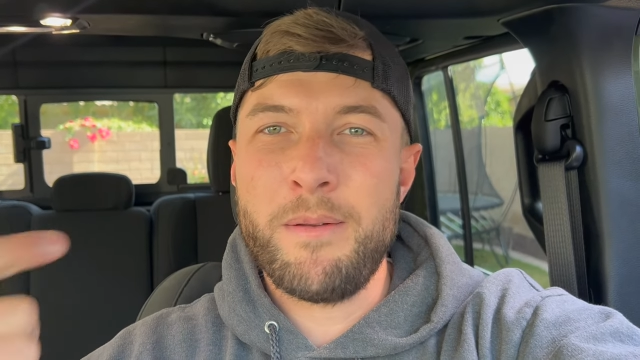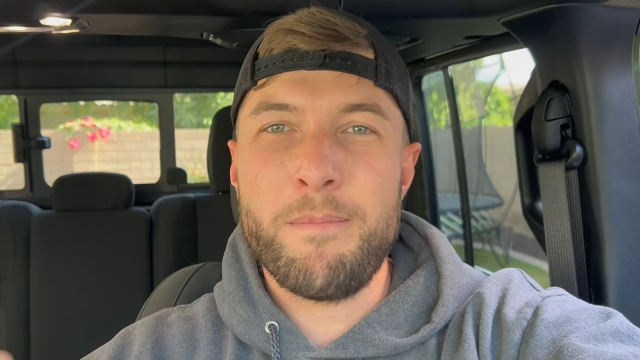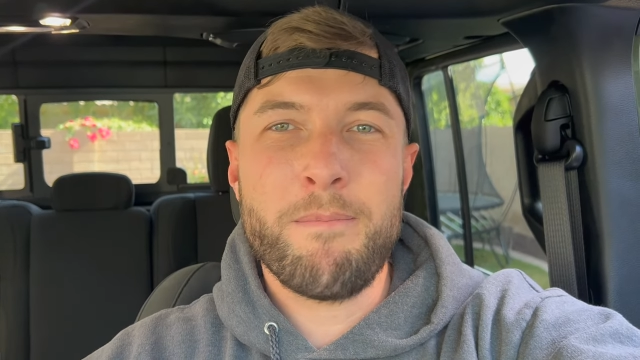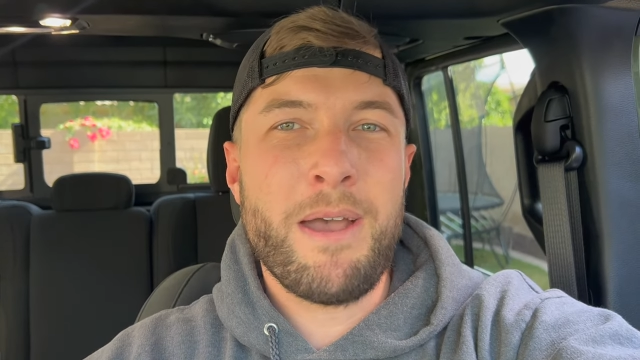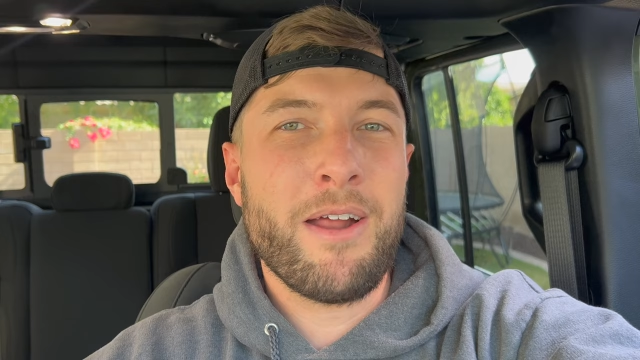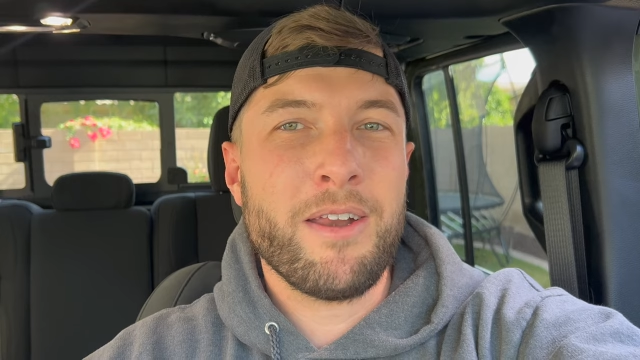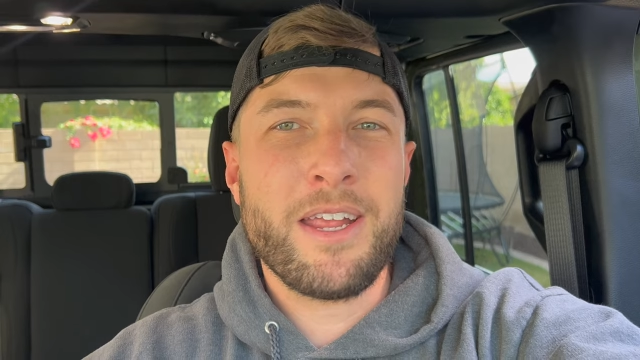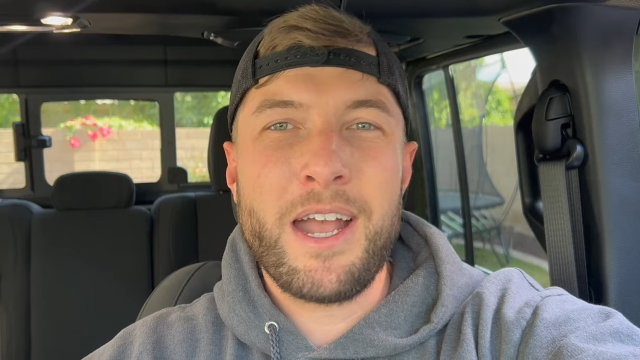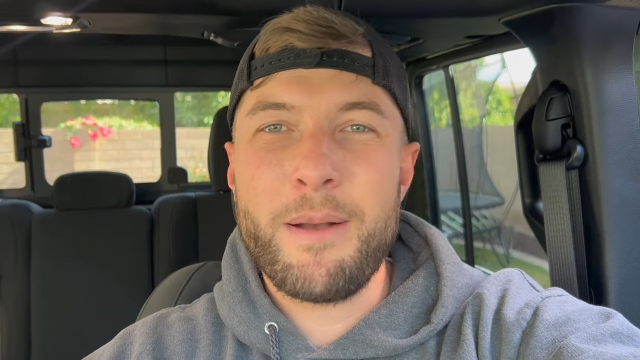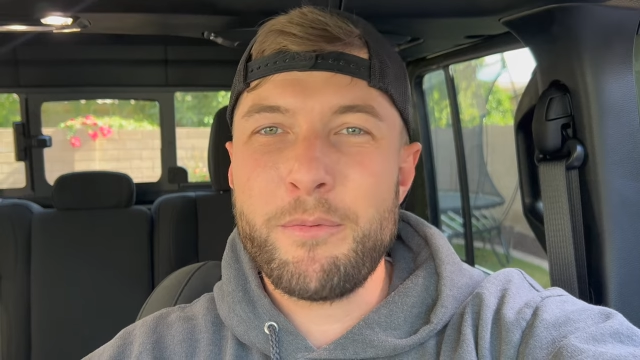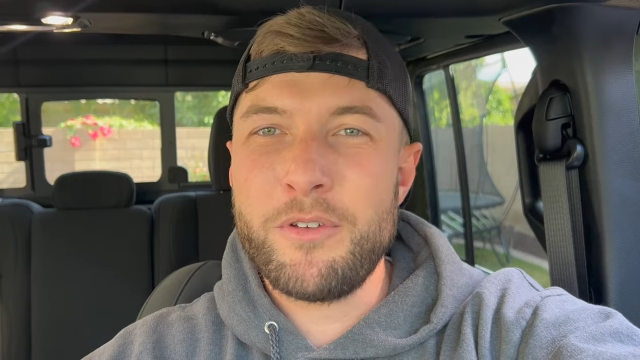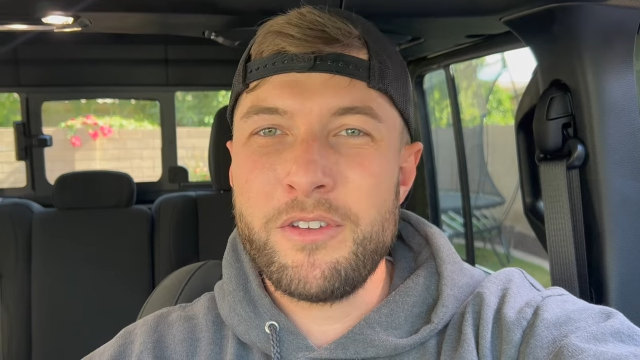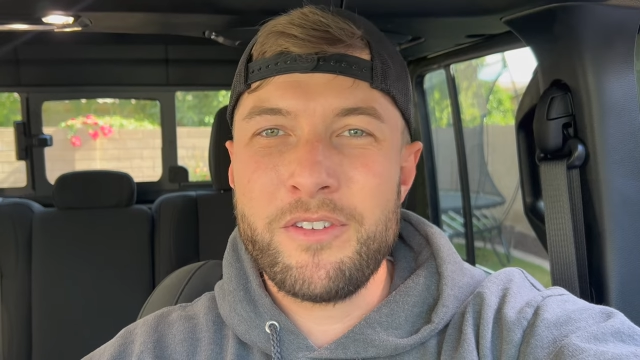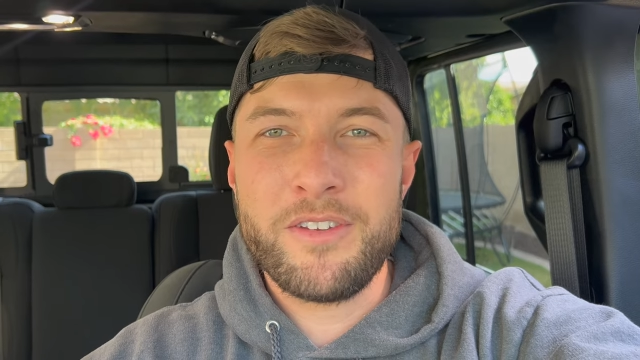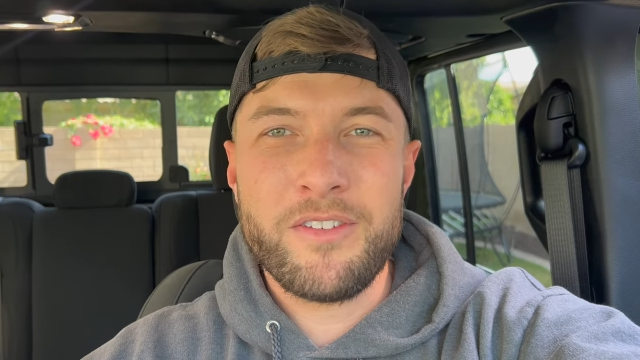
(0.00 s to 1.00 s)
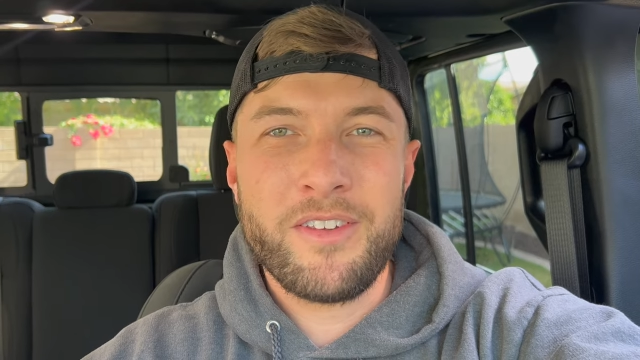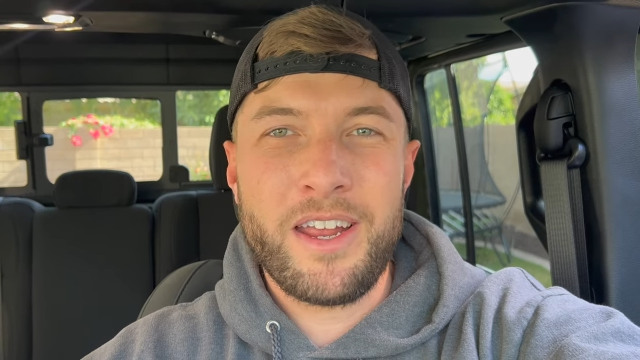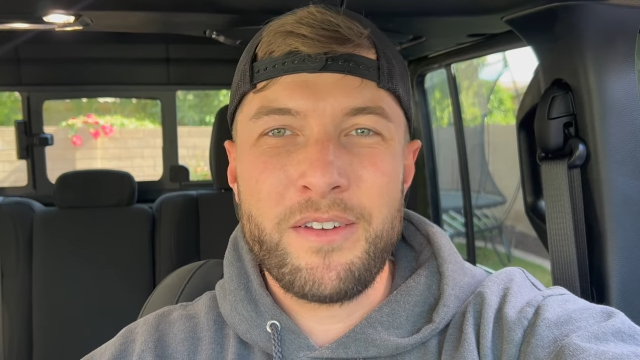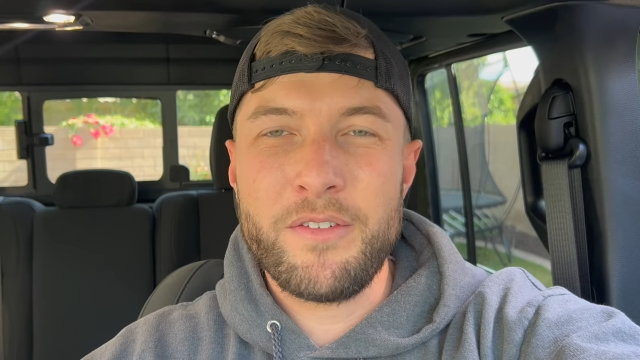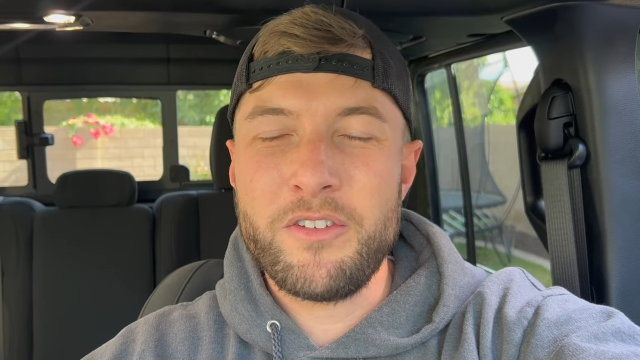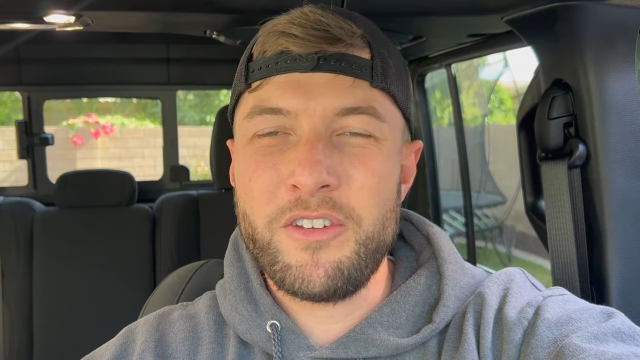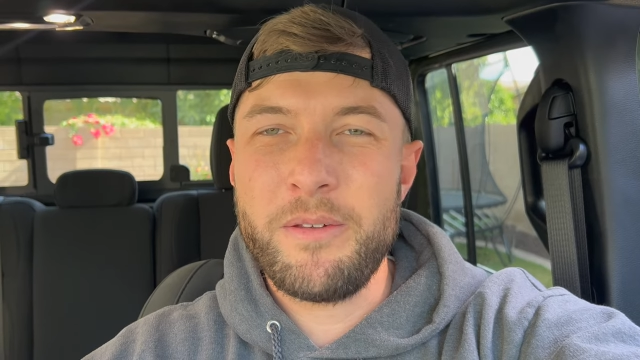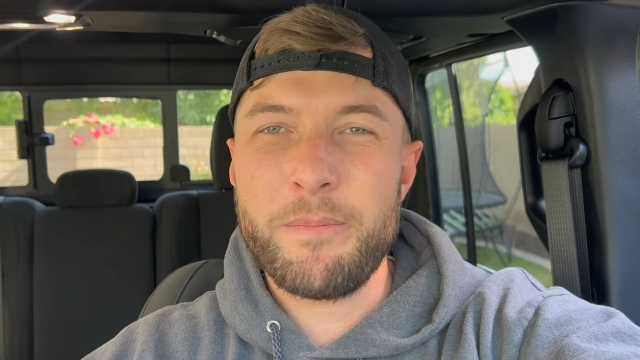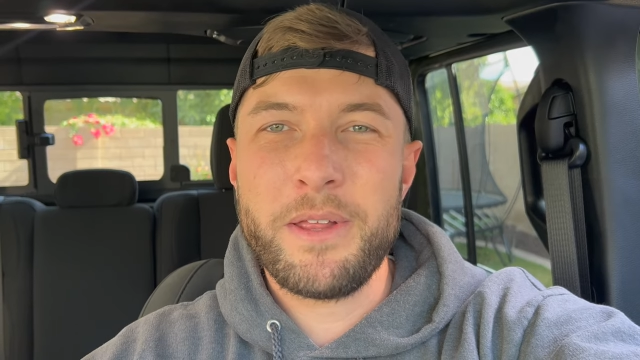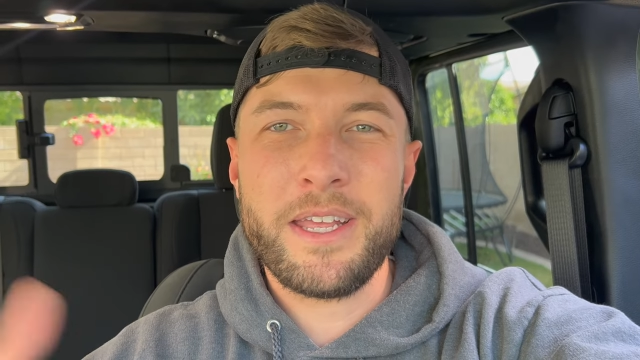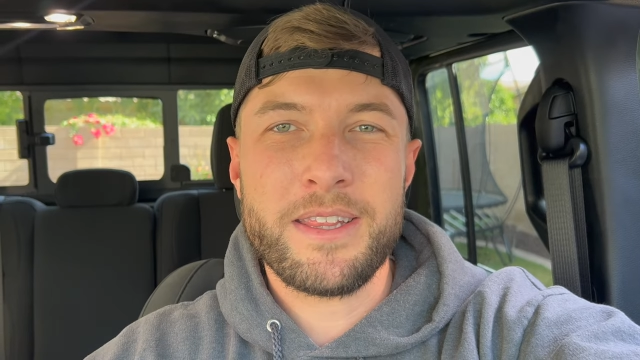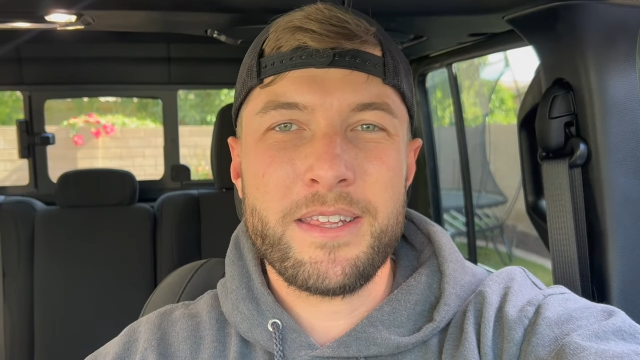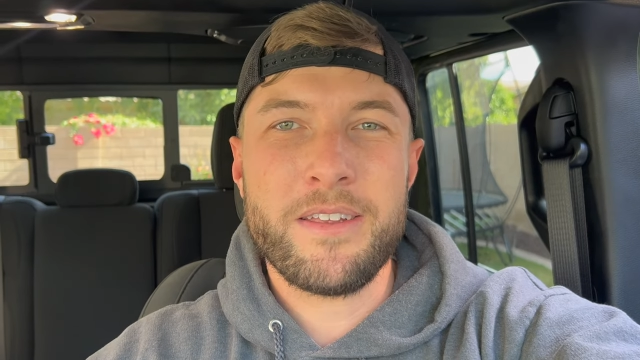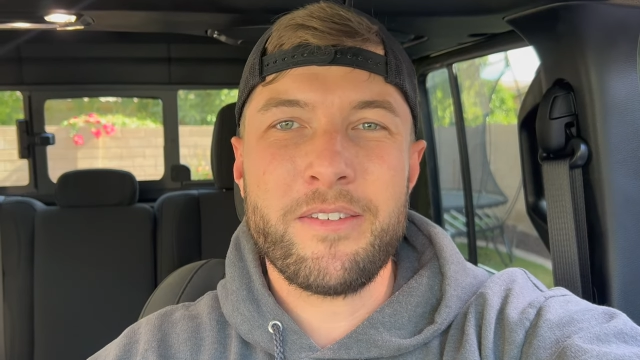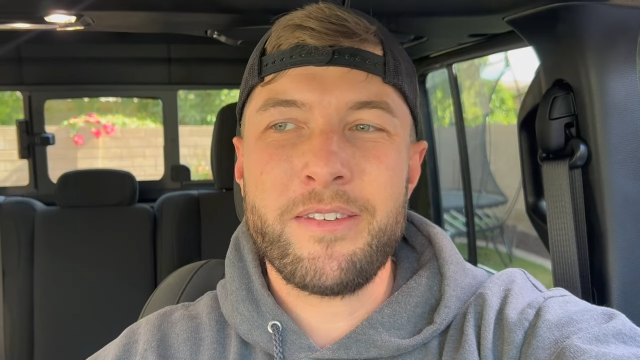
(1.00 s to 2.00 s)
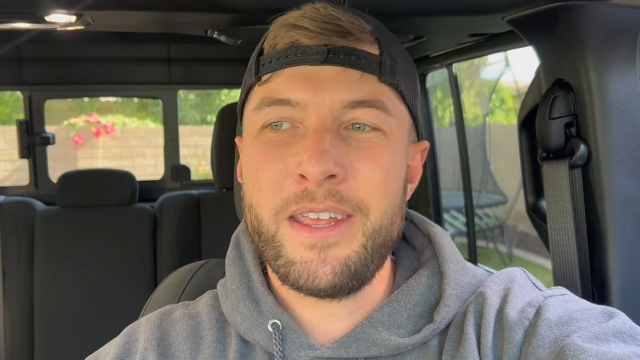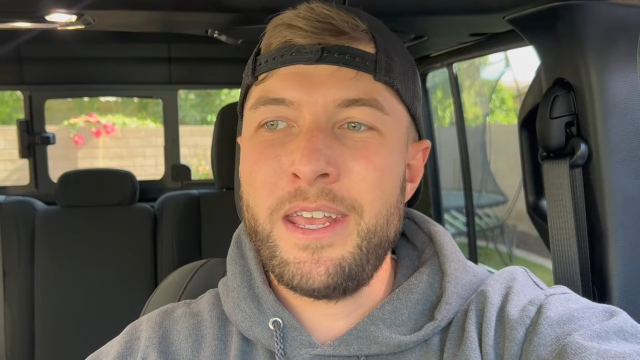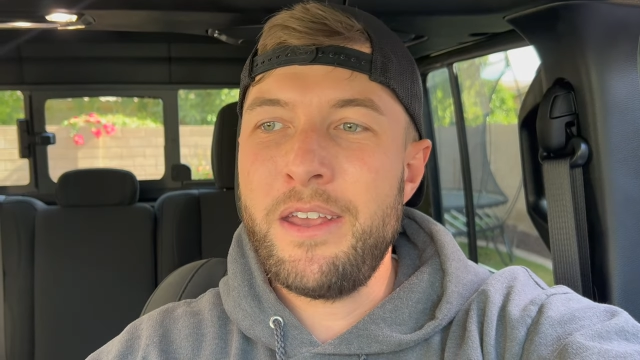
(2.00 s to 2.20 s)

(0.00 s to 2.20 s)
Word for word: mounting options inside of a Jeep like this.